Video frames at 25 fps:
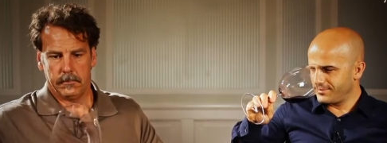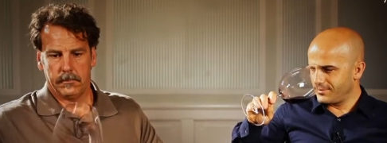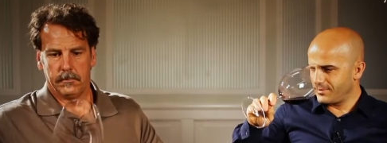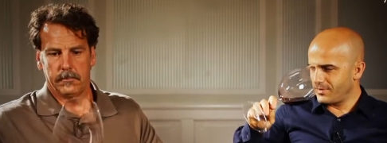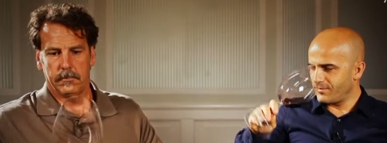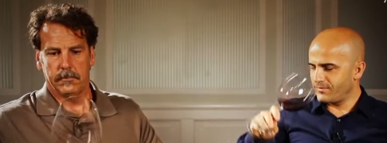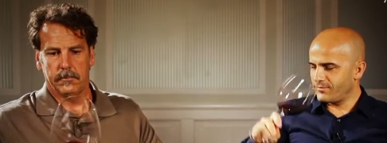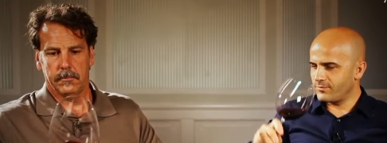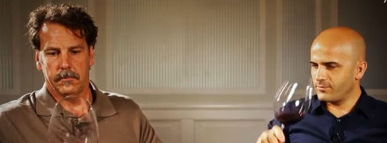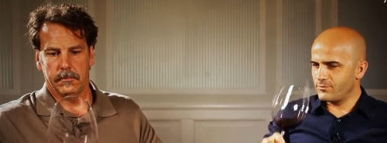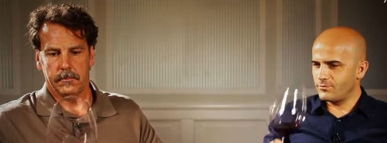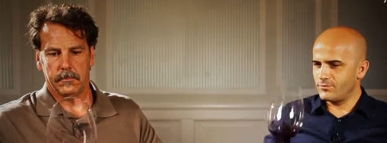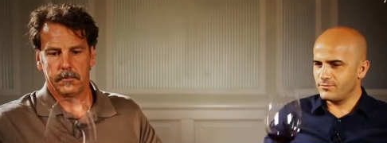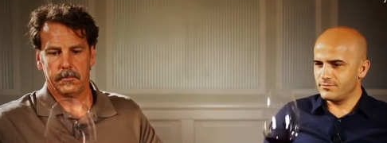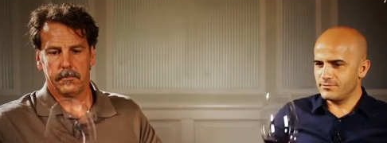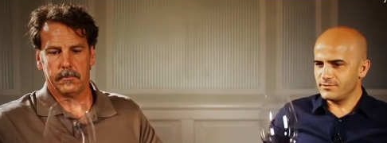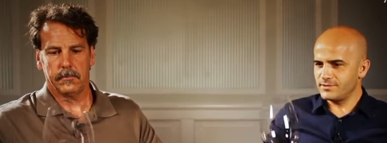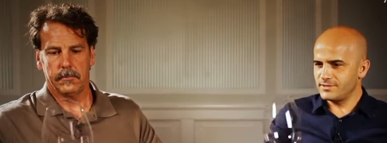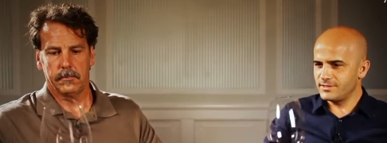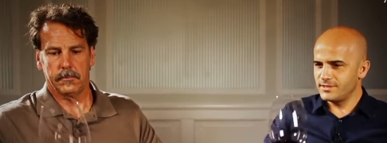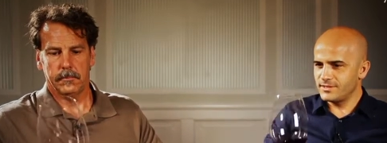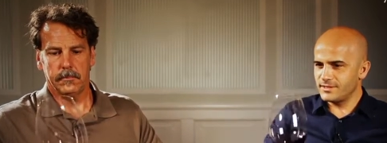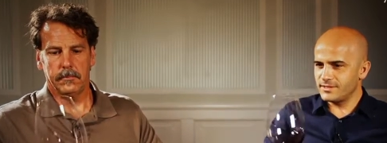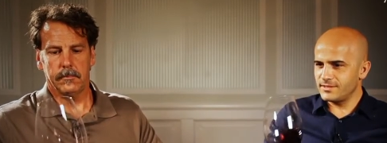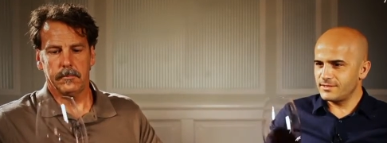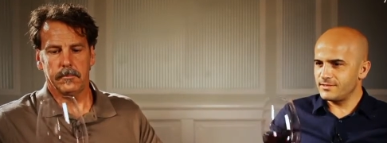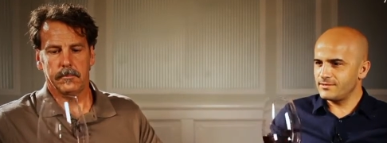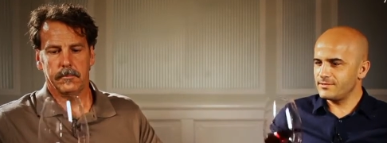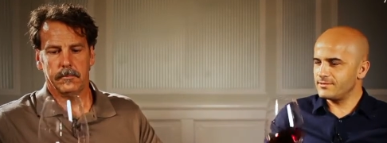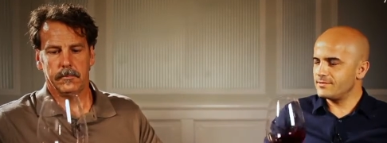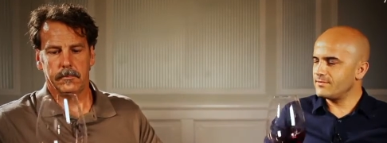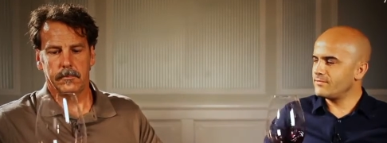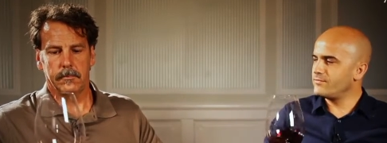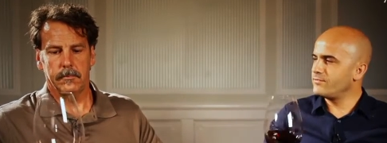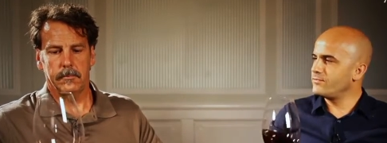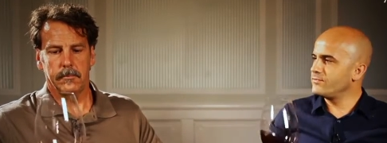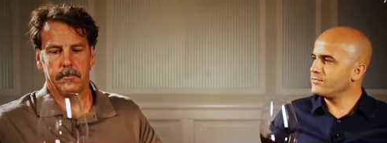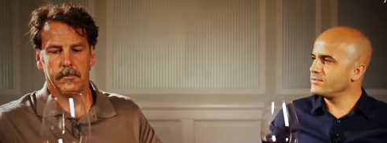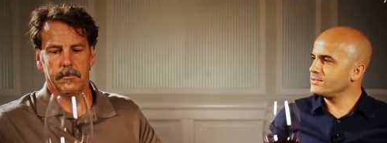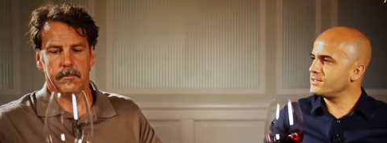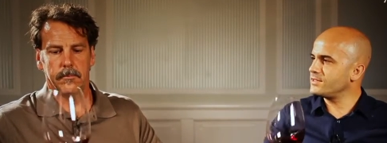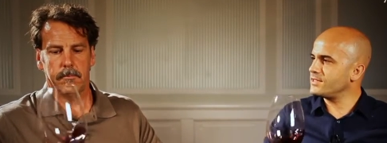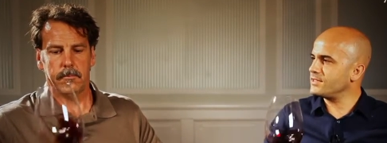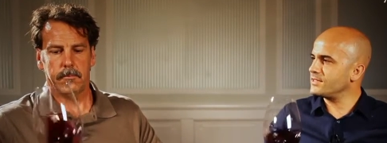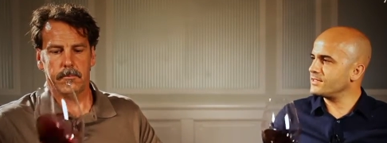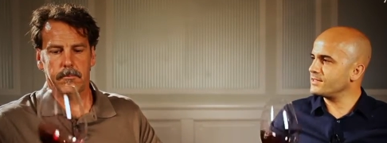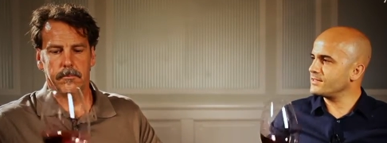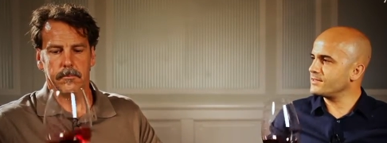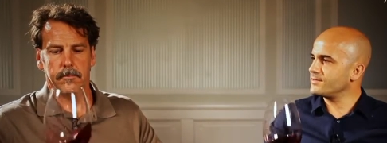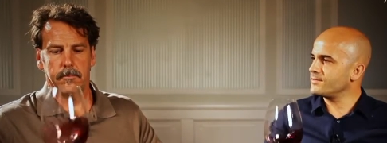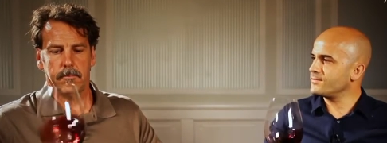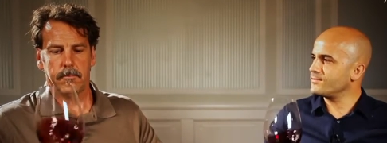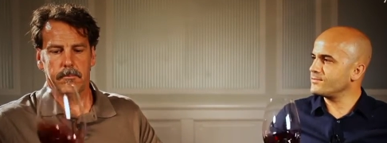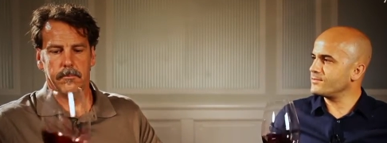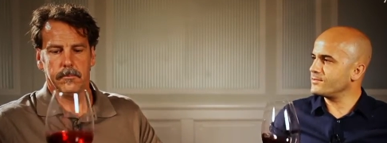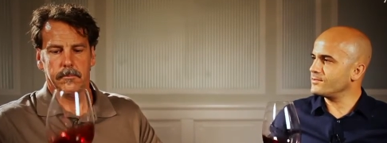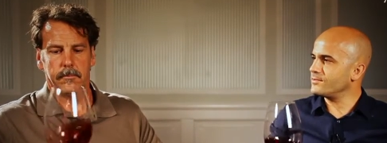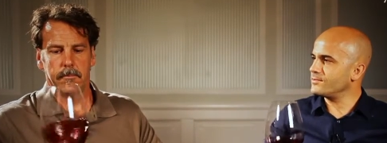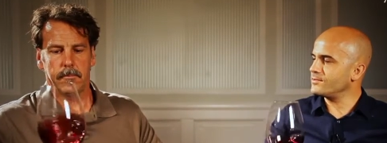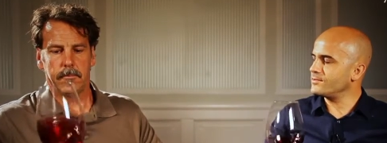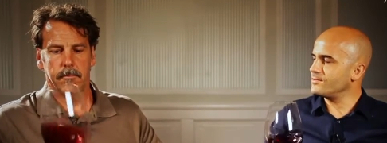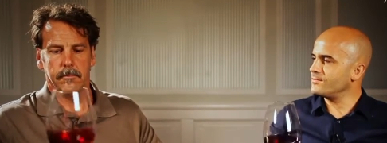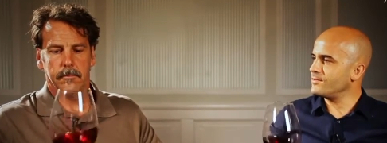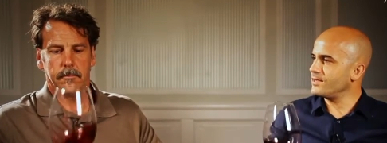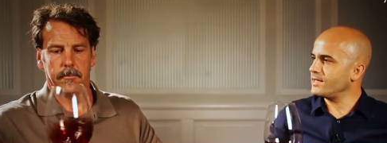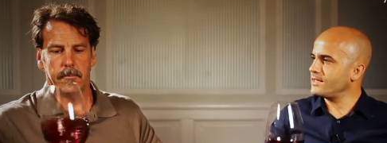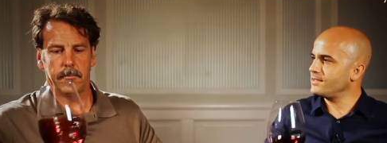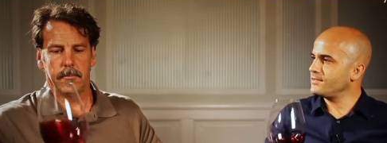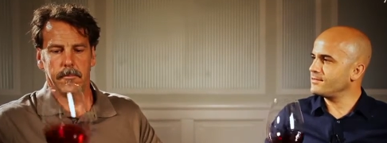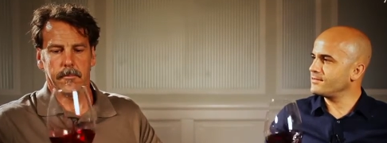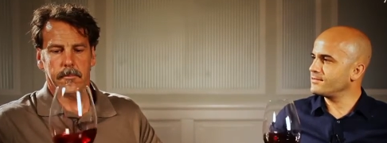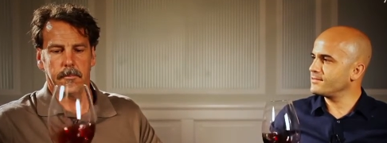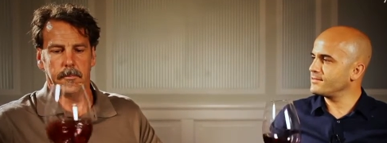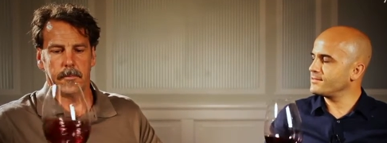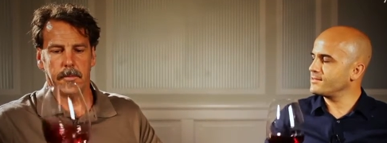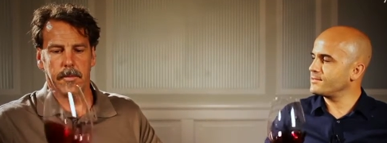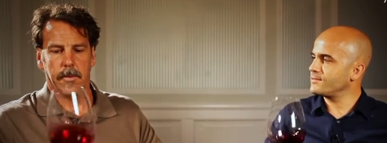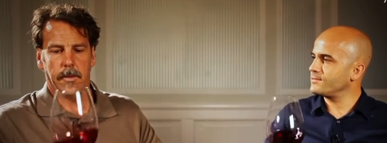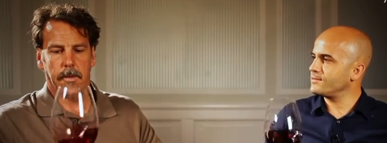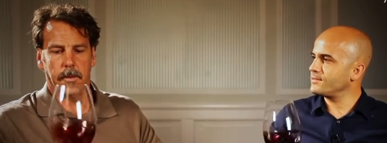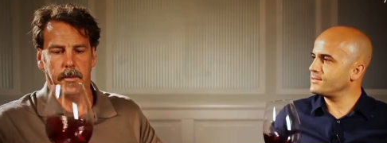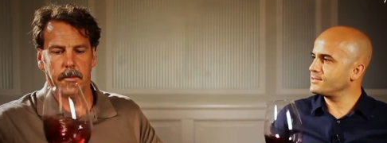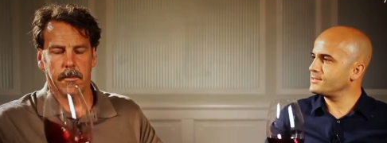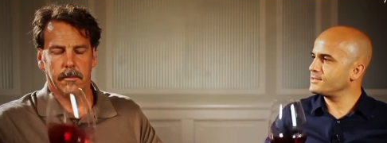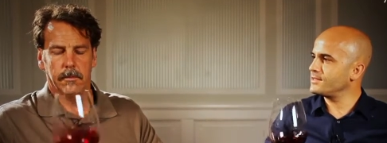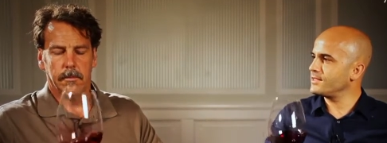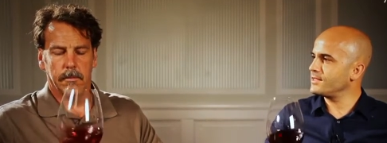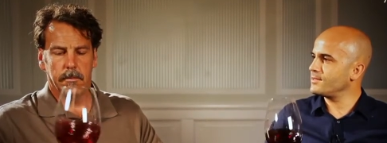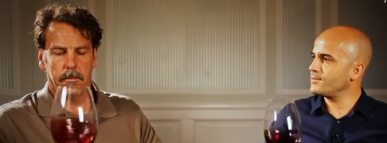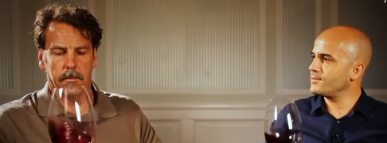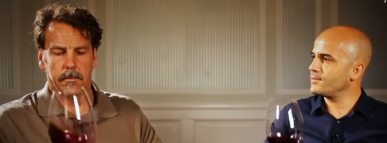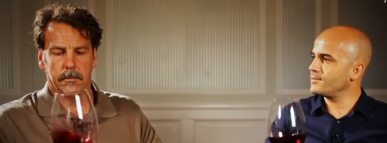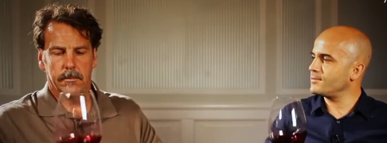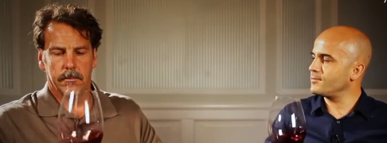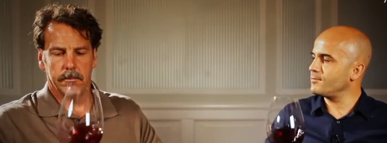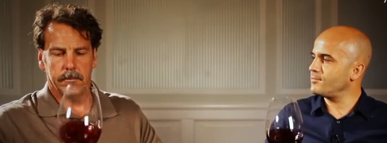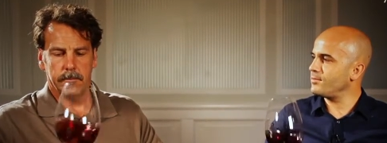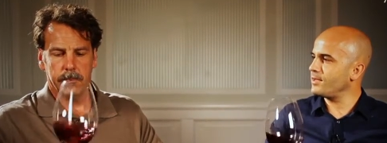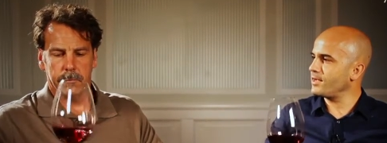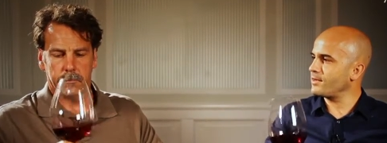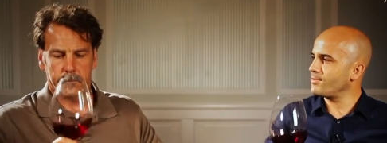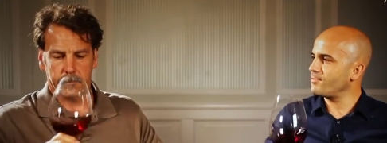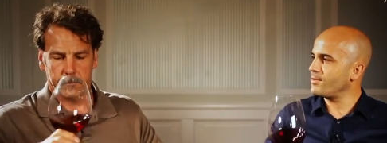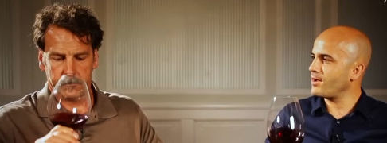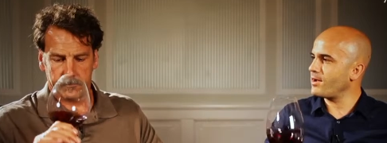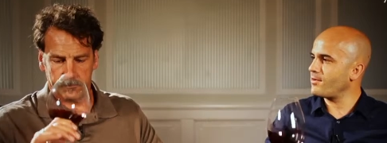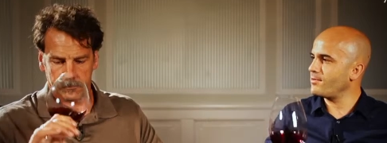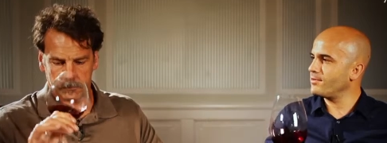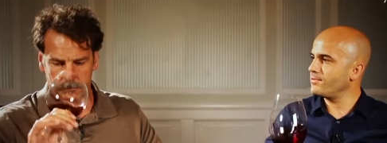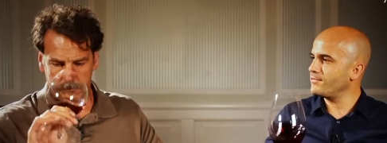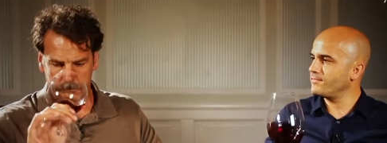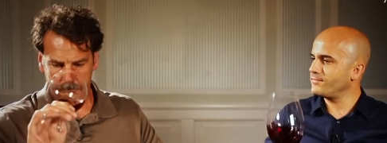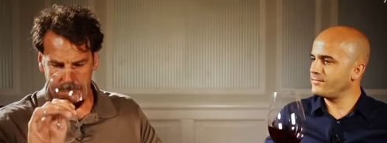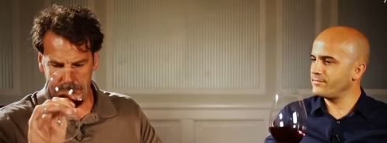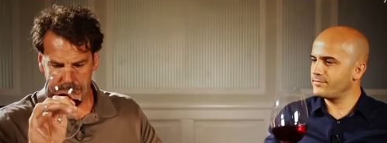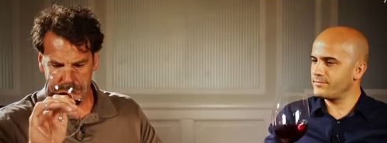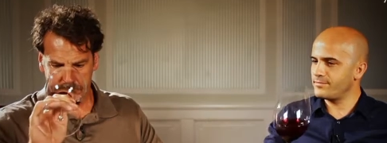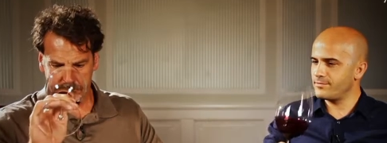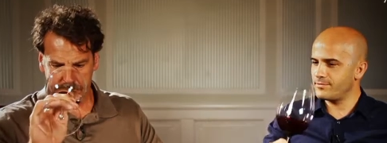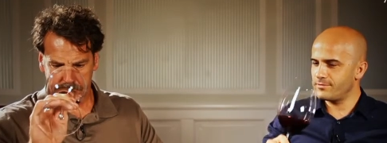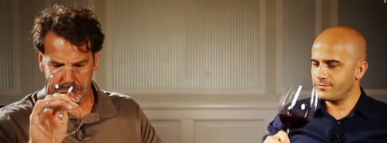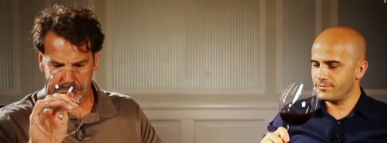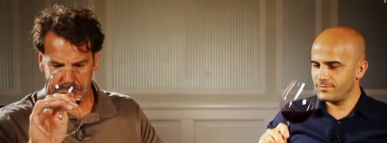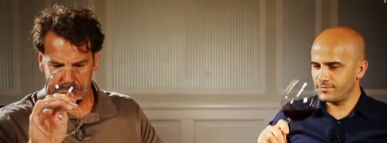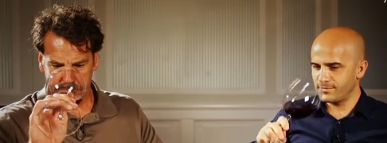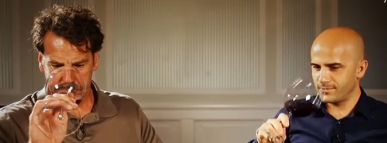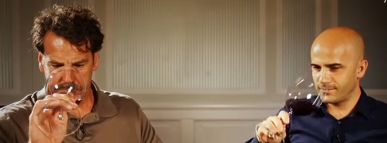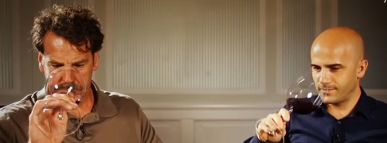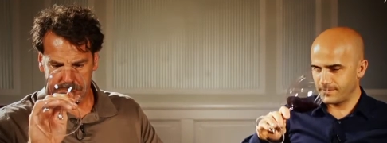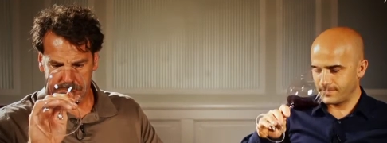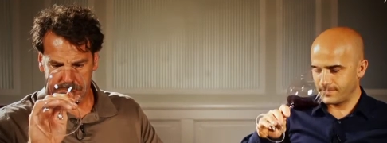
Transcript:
Speaker 1: have still the fruit here, a great, let's say, blackberry fruit,